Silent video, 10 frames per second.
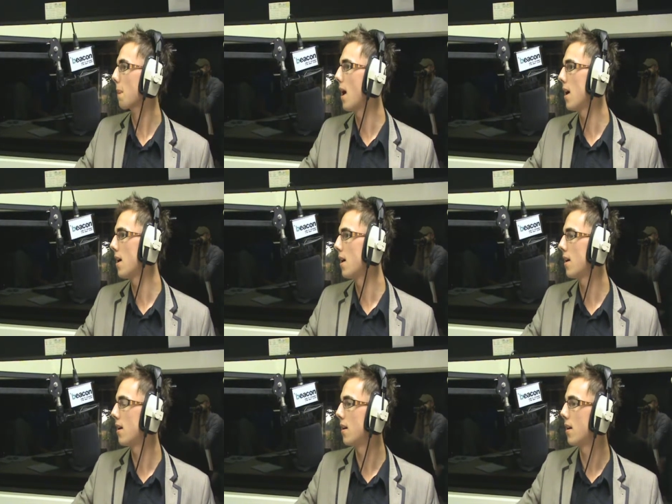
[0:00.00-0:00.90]

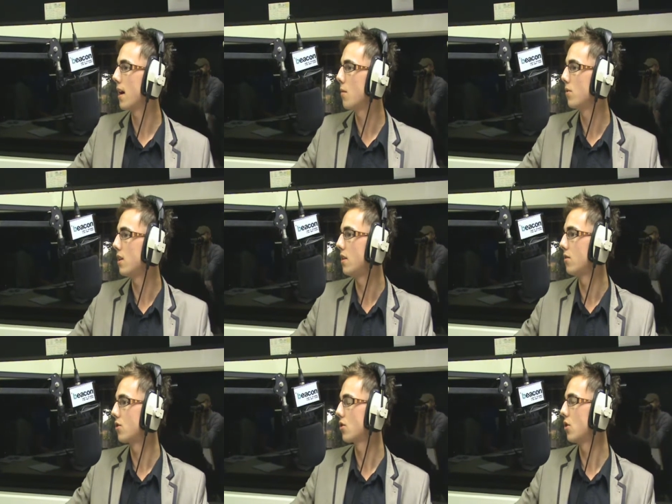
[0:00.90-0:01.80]
It was
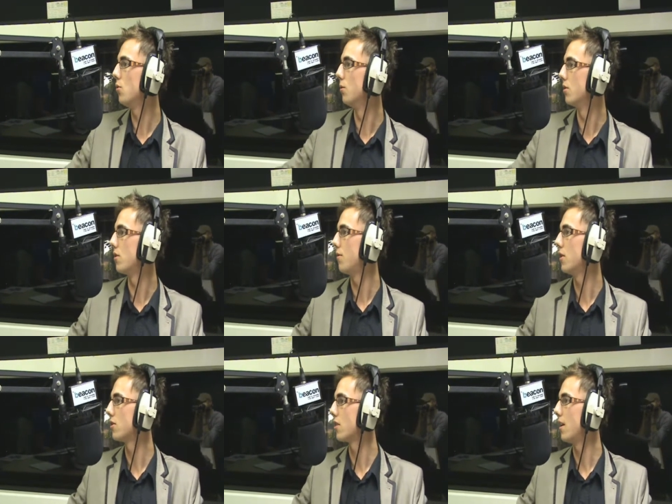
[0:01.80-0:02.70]
in school was the
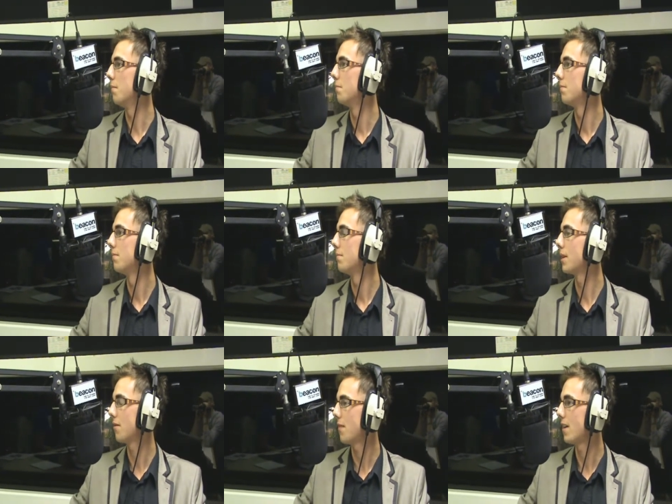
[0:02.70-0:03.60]
first time, but
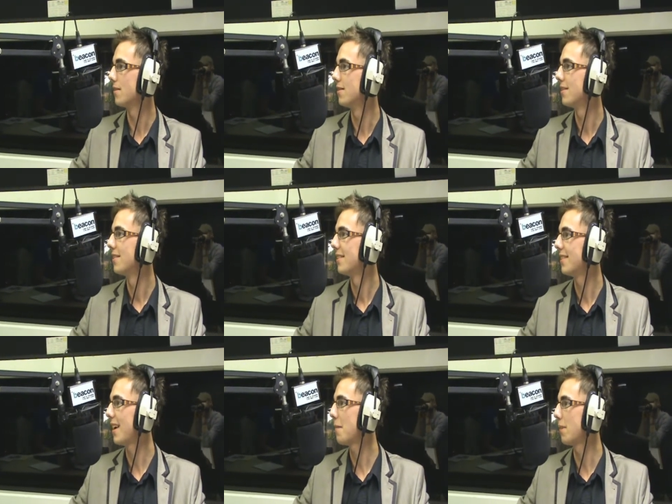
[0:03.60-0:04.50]
I failed
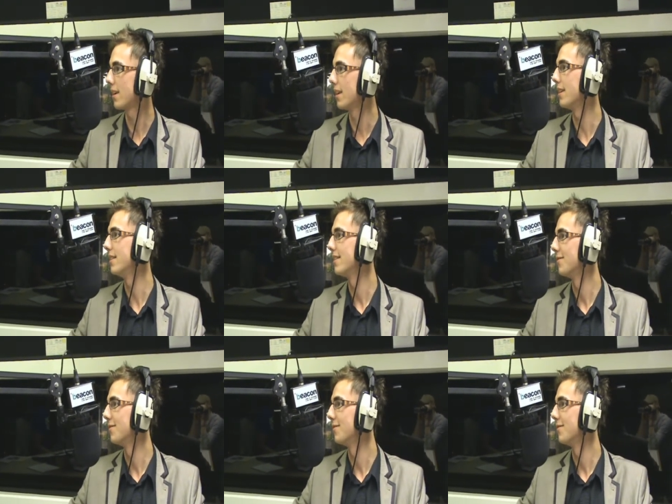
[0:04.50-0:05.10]
epically,